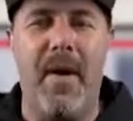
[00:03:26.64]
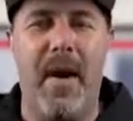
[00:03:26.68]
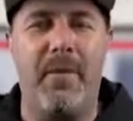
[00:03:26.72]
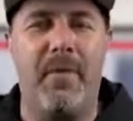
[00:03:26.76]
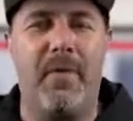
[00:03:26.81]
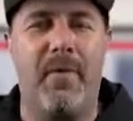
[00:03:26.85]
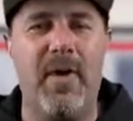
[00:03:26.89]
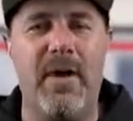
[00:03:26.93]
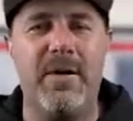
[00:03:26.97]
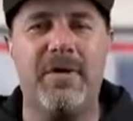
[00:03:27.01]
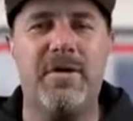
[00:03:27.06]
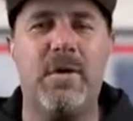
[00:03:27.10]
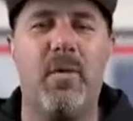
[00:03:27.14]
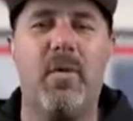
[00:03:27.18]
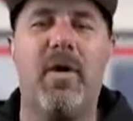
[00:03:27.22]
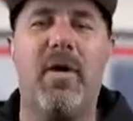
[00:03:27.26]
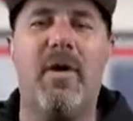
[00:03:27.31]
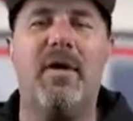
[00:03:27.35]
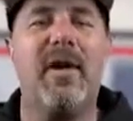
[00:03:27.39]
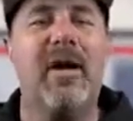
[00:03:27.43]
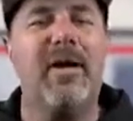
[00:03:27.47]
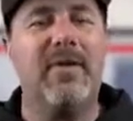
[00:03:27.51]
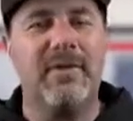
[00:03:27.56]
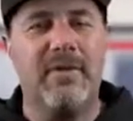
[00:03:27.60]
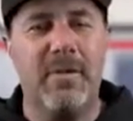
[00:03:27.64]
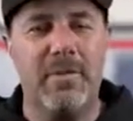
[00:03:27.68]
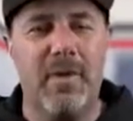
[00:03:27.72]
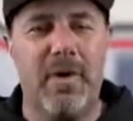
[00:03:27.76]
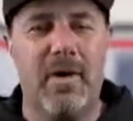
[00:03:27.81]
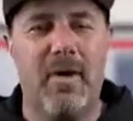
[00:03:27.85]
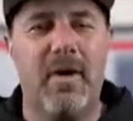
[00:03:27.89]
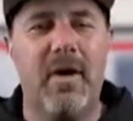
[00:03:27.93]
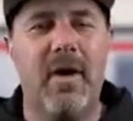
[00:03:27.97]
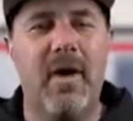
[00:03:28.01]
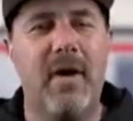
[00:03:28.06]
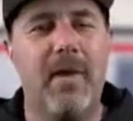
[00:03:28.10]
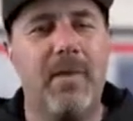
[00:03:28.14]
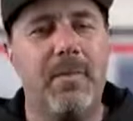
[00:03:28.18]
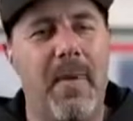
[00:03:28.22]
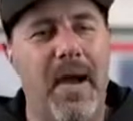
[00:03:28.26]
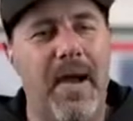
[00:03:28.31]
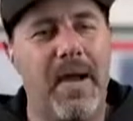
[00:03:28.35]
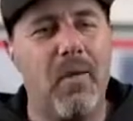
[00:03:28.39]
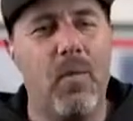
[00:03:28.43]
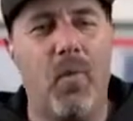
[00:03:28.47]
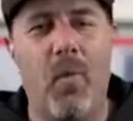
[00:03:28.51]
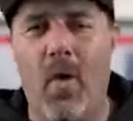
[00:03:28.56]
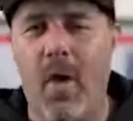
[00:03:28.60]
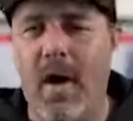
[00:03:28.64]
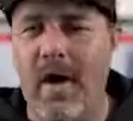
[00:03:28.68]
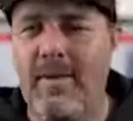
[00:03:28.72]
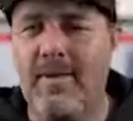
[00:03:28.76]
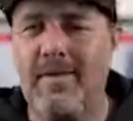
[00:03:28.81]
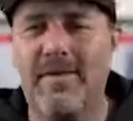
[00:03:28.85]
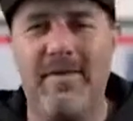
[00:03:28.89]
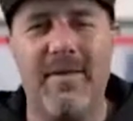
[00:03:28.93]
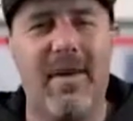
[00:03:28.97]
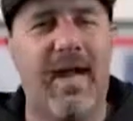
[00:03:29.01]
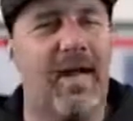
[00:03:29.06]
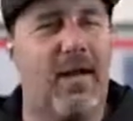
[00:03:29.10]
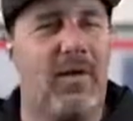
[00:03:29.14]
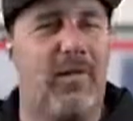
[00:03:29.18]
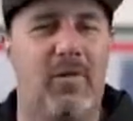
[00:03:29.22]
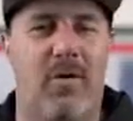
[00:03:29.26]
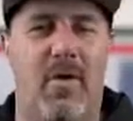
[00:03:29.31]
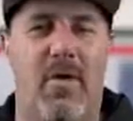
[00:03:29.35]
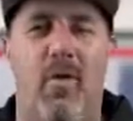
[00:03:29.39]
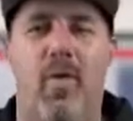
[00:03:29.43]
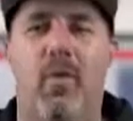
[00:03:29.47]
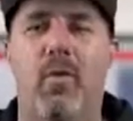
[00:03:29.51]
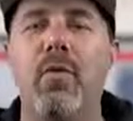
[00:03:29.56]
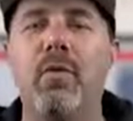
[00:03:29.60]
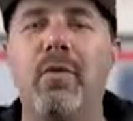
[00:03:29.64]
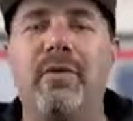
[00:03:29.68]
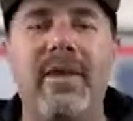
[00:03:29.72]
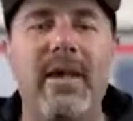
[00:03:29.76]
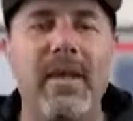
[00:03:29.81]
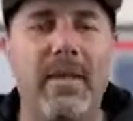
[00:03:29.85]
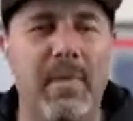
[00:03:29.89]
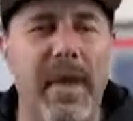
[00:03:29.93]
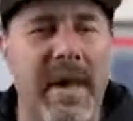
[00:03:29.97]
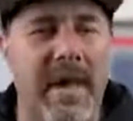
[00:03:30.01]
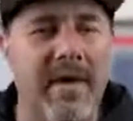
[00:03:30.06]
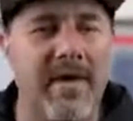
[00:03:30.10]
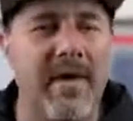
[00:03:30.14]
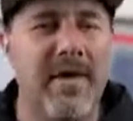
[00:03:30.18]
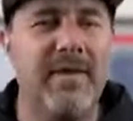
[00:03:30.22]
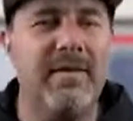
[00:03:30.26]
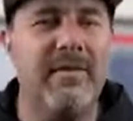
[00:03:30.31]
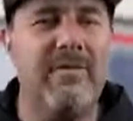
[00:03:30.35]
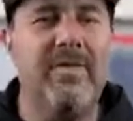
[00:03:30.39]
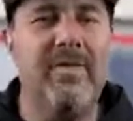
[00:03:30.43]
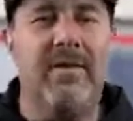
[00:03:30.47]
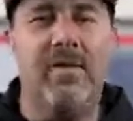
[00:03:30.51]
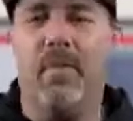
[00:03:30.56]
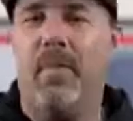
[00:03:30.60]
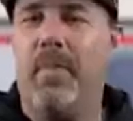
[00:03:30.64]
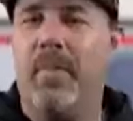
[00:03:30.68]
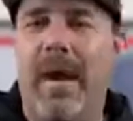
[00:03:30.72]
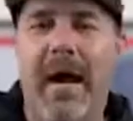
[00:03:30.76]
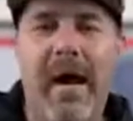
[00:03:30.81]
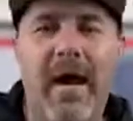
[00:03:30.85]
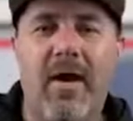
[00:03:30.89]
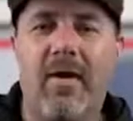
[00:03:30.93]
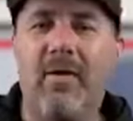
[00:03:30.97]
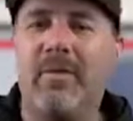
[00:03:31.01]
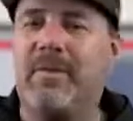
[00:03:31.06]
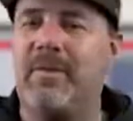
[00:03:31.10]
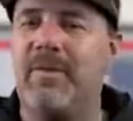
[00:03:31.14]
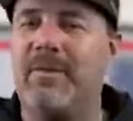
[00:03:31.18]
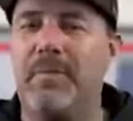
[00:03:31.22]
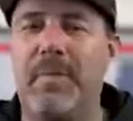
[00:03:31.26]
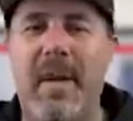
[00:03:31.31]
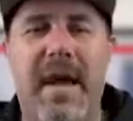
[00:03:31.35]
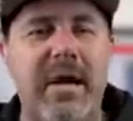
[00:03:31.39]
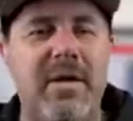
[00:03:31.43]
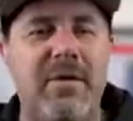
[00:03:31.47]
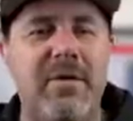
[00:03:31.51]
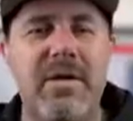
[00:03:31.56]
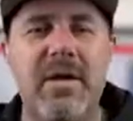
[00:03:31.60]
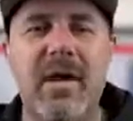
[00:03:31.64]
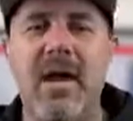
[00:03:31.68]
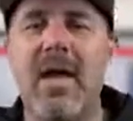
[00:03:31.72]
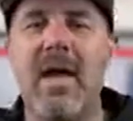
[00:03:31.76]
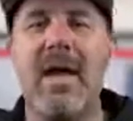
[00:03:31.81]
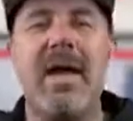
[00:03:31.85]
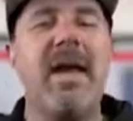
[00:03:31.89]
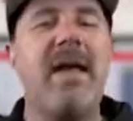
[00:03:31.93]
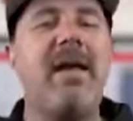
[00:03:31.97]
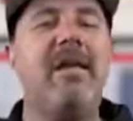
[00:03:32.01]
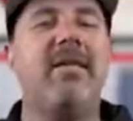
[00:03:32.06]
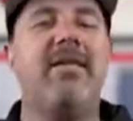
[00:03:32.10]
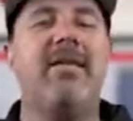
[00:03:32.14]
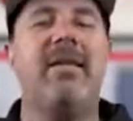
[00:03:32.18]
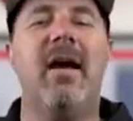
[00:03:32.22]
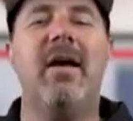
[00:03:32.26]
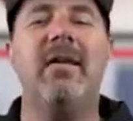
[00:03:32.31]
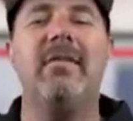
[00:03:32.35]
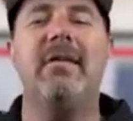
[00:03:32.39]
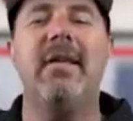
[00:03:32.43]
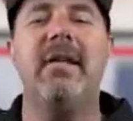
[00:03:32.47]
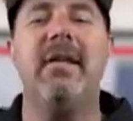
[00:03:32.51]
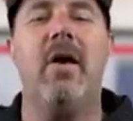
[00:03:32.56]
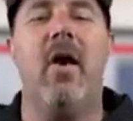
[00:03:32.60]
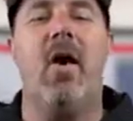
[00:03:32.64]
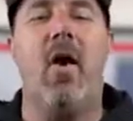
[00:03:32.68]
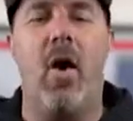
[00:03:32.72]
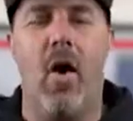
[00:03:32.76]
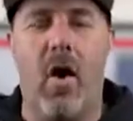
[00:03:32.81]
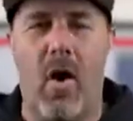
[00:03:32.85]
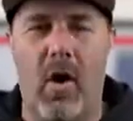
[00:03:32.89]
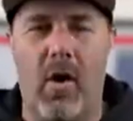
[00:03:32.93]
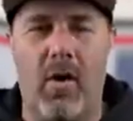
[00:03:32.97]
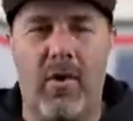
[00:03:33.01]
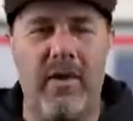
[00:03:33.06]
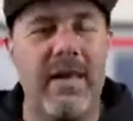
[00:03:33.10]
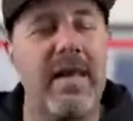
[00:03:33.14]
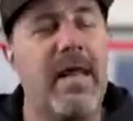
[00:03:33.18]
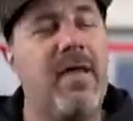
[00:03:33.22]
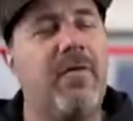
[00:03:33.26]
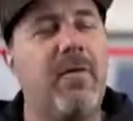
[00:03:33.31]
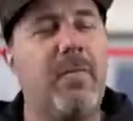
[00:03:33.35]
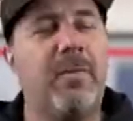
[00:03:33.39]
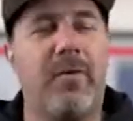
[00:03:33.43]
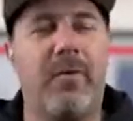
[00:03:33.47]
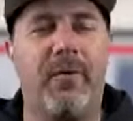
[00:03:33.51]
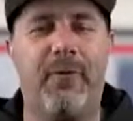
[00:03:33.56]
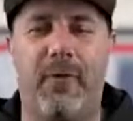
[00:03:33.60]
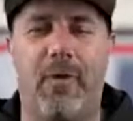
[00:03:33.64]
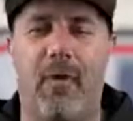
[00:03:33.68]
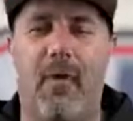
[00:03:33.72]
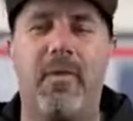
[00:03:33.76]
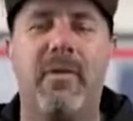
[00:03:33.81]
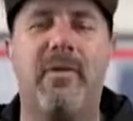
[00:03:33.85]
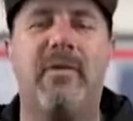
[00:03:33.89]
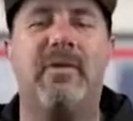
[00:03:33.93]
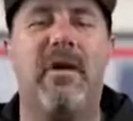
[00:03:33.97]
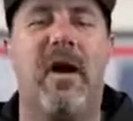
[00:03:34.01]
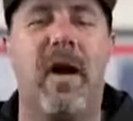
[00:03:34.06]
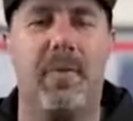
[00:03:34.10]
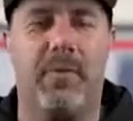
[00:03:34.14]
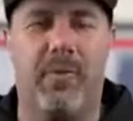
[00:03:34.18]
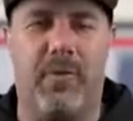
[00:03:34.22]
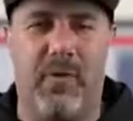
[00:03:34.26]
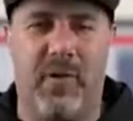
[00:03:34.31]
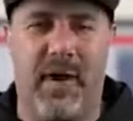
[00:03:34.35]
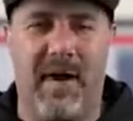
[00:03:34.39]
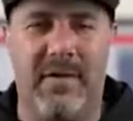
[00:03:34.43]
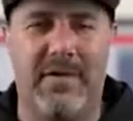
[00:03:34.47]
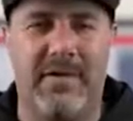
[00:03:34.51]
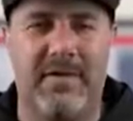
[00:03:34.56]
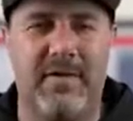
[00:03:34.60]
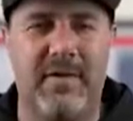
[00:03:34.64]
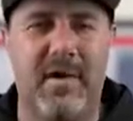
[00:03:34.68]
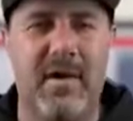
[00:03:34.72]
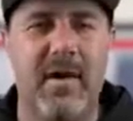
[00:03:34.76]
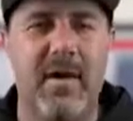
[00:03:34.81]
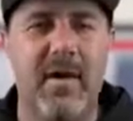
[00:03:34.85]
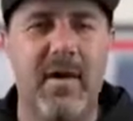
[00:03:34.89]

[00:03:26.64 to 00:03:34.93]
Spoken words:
operation where a customer might want, I don't know, routine maintenance and repairs, suspension. He does it all, even performance upgrades.